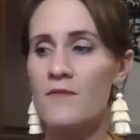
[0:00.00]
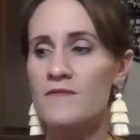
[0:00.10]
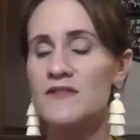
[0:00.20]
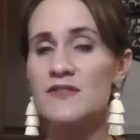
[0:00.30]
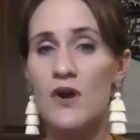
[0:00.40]

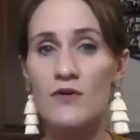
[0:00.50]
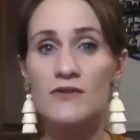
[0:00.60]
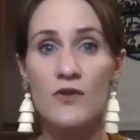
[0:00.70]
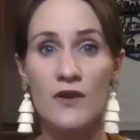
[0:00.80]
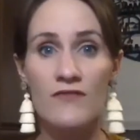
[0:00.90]
So
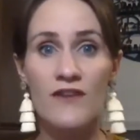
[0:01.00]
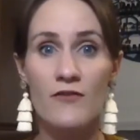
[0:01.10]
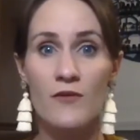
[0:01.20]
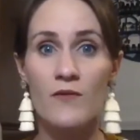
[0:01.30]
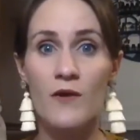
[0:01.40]
good for
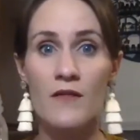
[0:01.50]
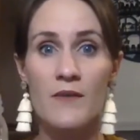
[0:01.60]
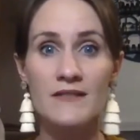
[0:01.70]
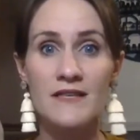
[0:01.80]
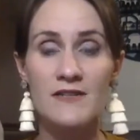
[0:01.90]
everyone. One of the
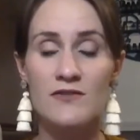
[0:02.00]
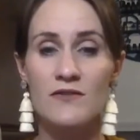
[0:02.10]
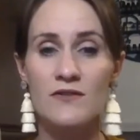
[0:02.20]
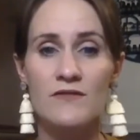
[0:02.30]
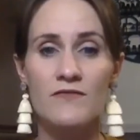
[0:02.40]
best things you can
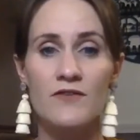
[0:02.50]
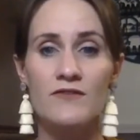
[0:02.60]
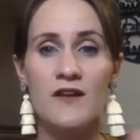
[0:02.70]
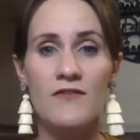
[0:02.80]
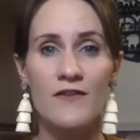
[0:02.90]
do for
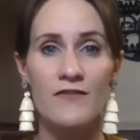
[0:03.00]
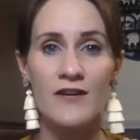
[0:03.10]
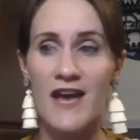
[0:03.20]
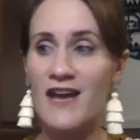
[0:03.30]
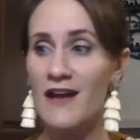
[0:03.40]
yourself every
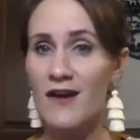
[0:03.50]
day.